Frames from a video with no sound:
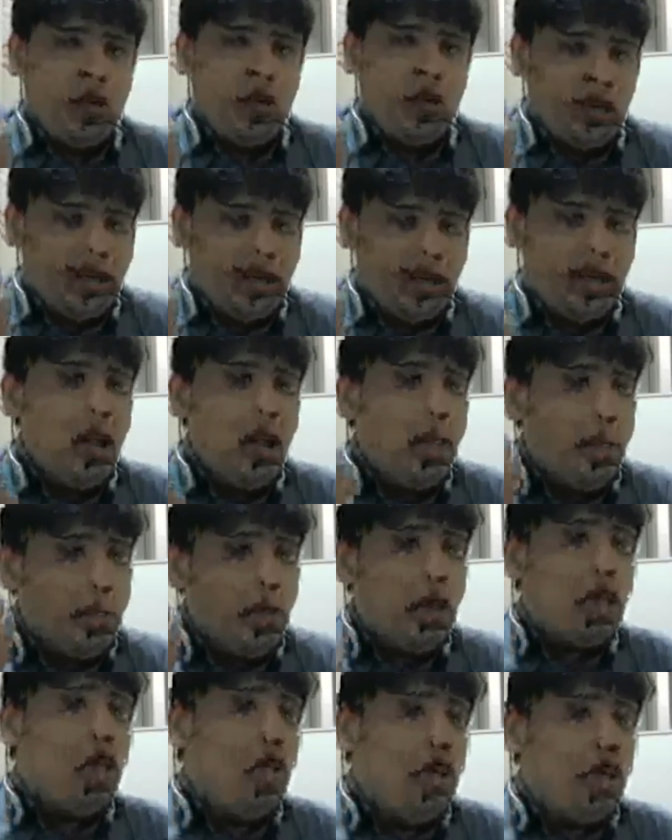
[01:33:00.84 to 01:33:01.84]
for getting a
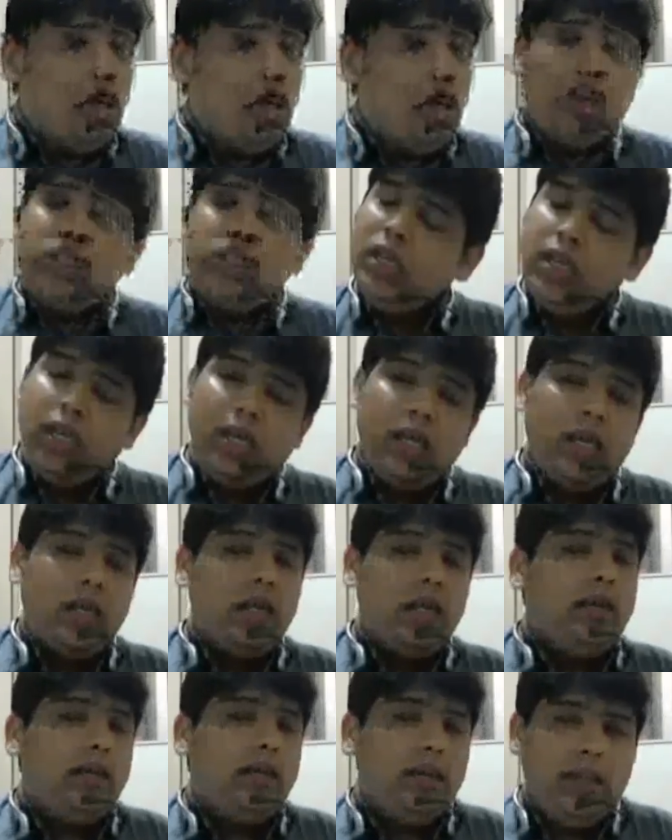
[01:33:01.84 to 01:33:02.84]
per unit cost,
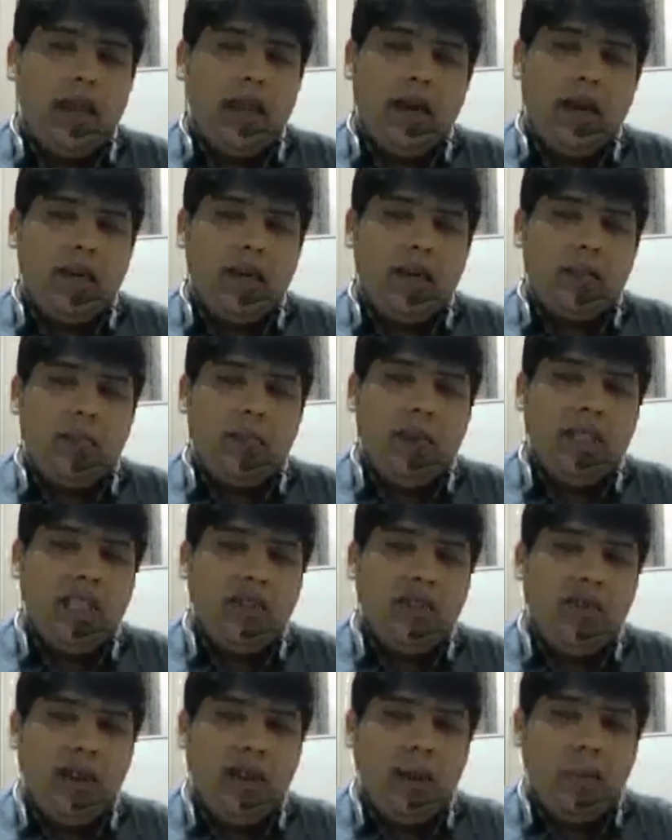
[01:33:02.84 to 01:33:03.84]
that expense
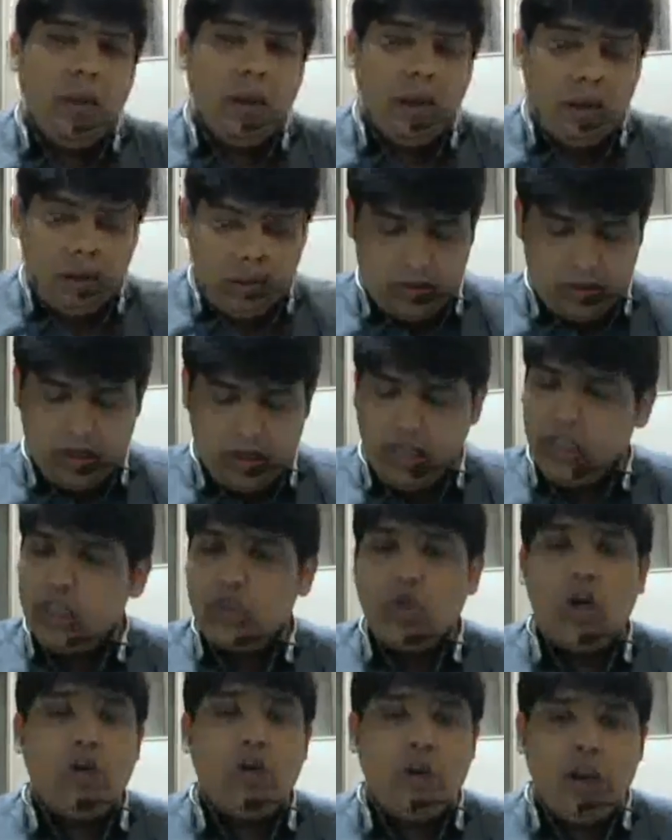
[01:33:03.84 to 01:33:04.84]
is variable. It
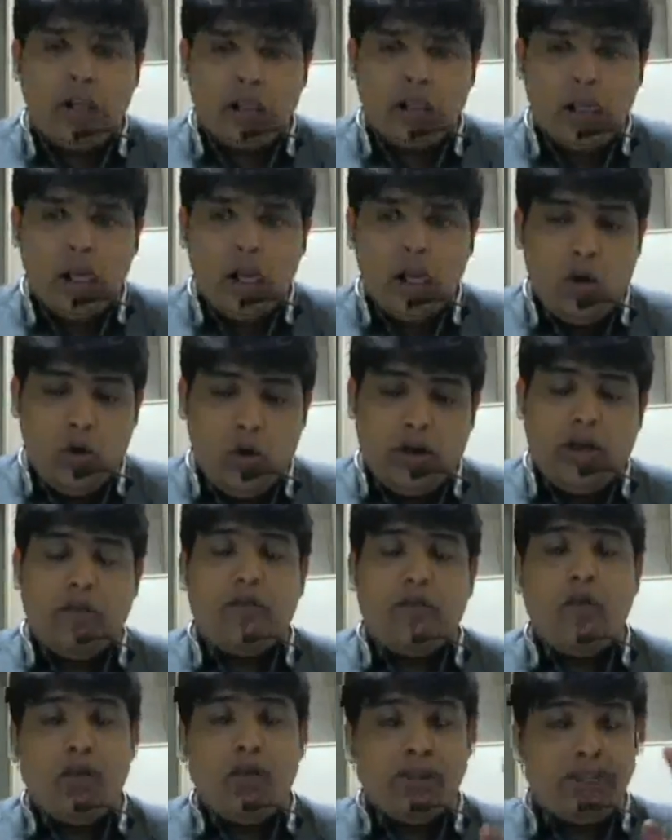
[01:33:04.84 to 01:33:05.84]
is not fixed. Okay.
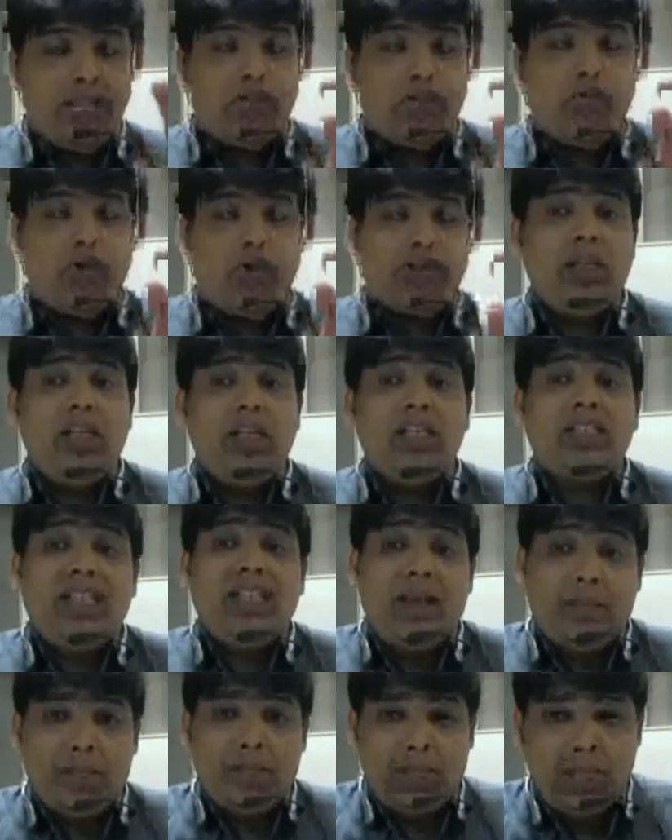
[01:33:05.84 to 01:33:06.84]
For this, what are the
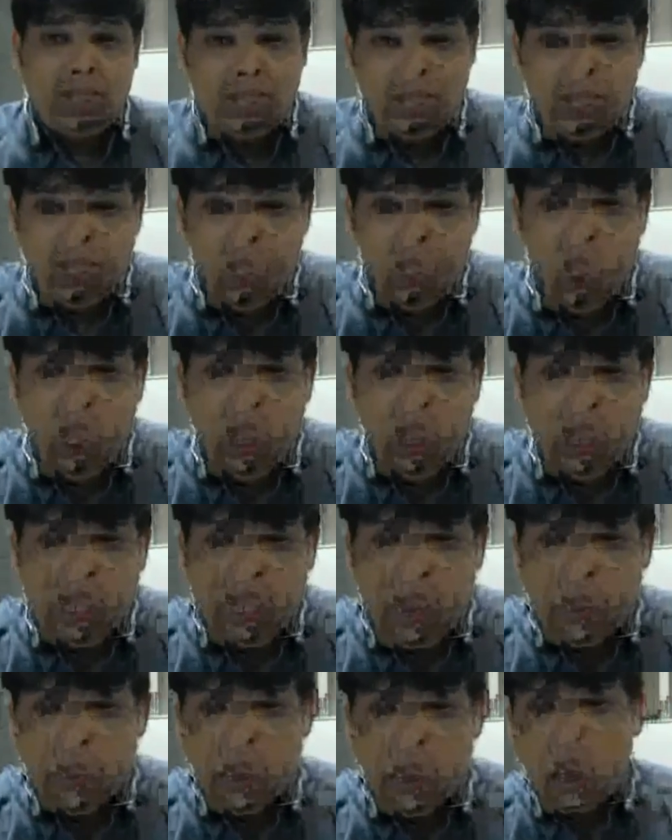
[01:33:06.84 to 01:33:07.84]
steps? What are the
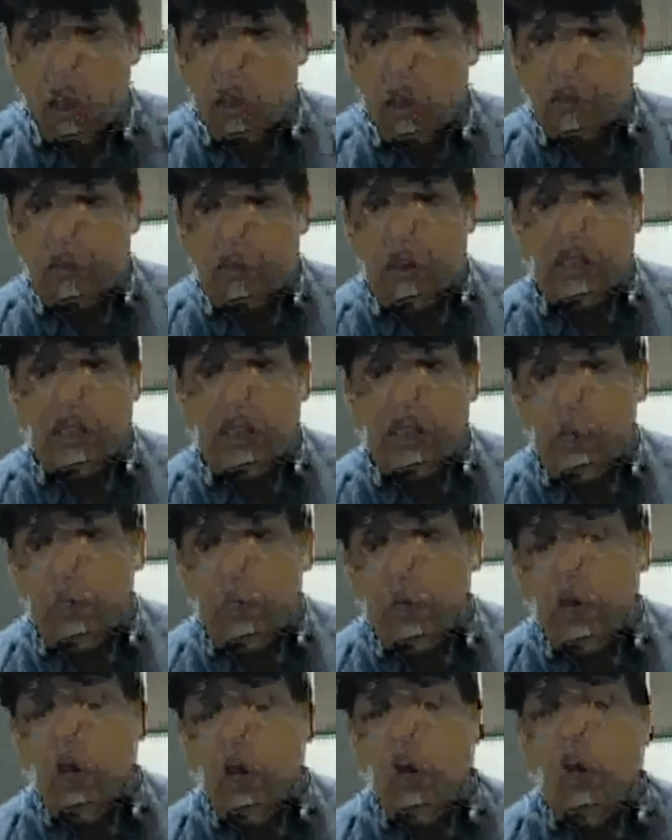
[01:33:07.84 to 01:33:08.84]
steps? First
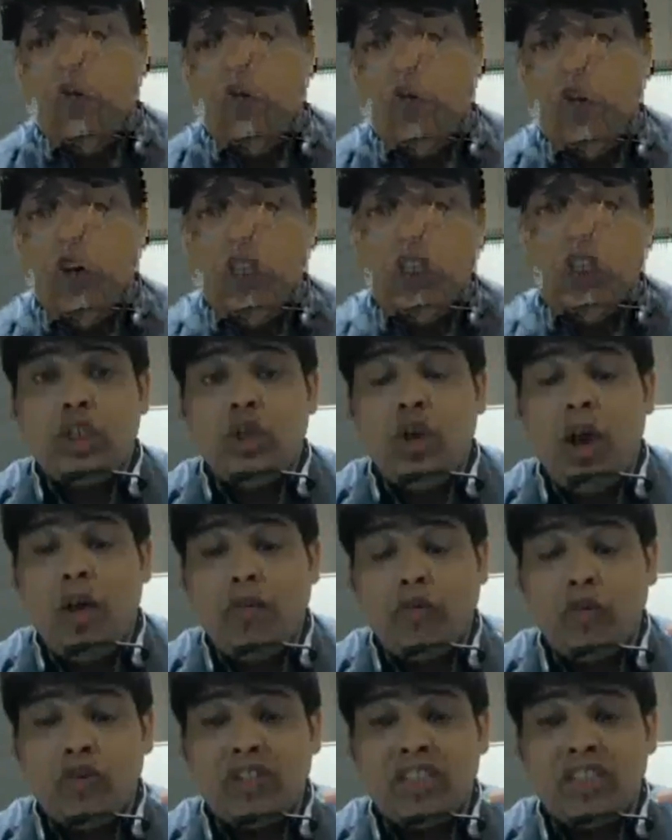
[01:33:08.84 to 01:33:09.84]
step. First, you
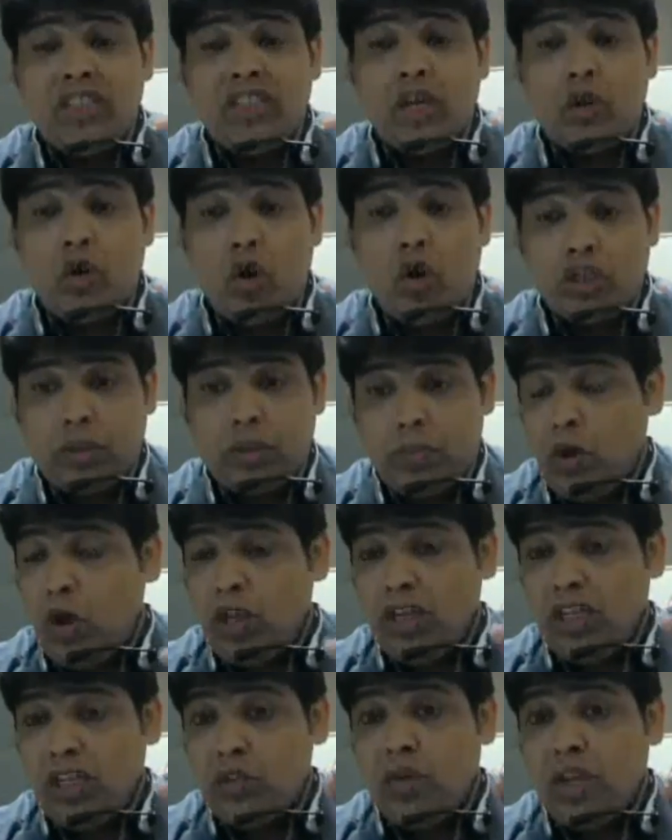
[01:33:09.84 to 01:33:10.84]
have to see the cost
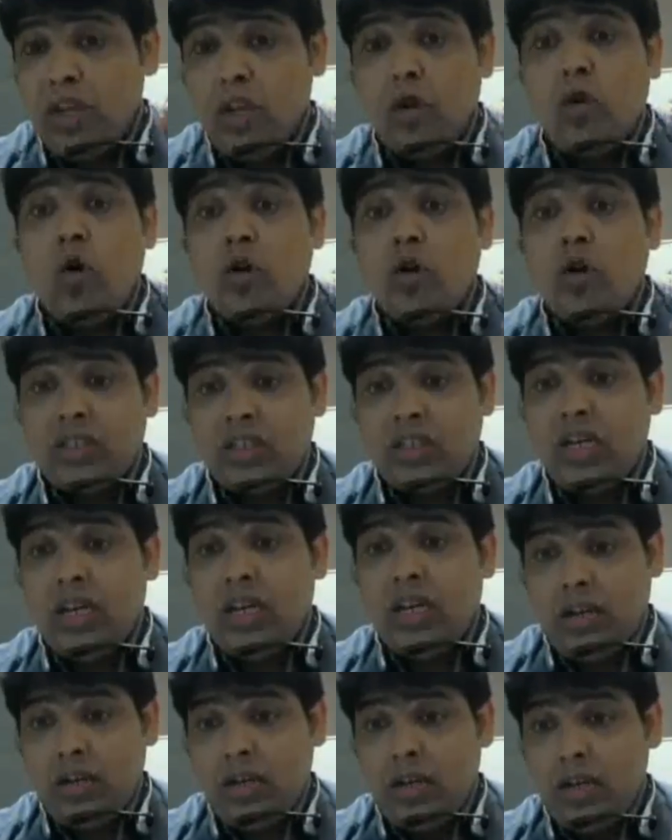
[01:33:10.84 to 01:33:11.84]
because it is very
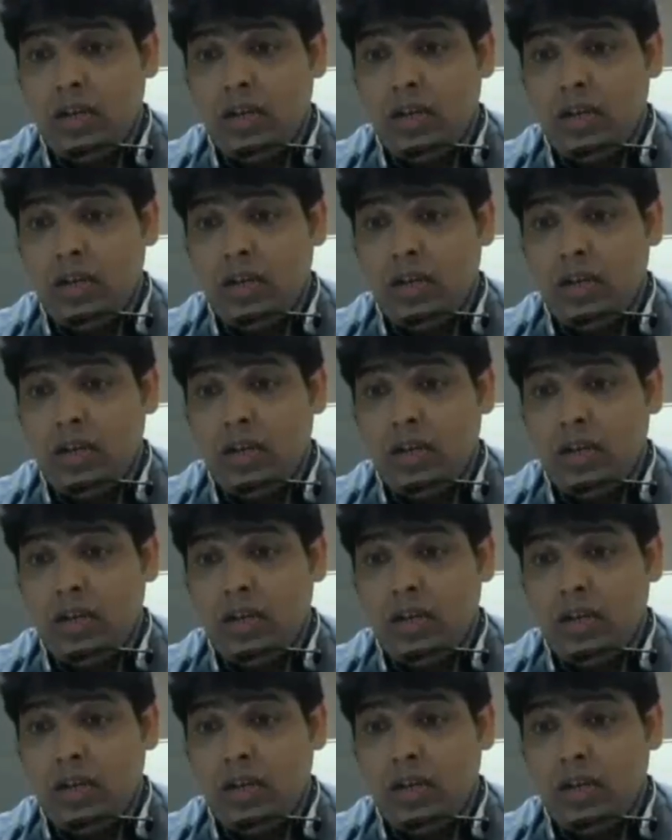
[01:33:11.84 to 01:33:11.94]
costly.